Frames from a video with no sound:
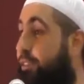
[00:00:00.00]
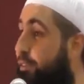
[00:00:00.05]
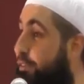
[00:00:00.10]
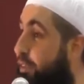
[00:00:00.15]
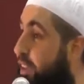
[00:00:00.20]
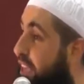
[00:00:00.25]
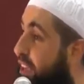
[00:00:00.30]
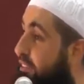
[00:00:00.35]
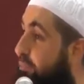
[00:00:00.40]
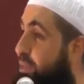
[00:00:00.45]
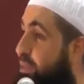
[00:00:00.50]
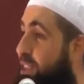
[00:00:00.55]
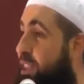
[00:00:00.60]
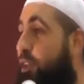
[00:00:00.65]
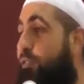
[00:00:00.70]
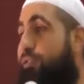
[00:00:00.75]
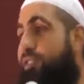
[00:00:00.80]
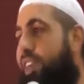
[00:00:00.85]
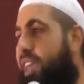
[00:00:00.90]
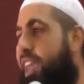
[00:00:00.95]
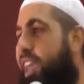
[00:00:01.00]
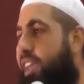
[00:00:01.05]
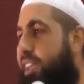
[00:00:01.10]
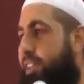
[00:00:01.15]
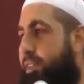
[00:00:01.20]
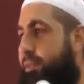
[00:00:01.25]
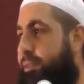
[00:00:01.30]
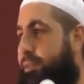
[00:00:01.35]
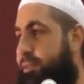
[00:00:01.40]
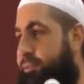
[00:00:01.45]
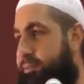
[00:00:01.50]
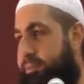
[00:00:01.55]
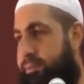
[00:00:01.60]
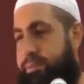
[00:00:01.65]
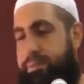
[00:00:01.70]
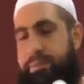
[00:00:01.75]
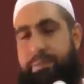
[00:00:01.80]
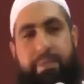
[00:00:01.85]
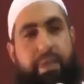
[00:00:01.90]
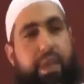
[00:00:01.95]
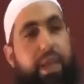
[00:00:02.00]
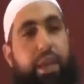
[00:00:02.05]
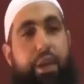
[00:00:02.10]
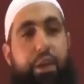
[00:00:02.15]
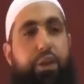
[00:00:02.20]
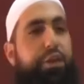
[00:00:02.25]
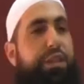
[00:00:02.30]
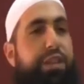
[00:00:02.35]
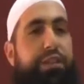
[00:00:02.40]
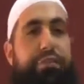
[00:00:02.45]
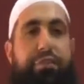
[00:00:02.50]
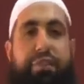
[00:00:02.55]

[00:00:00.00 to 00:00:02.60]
If you forgive but don't forget, you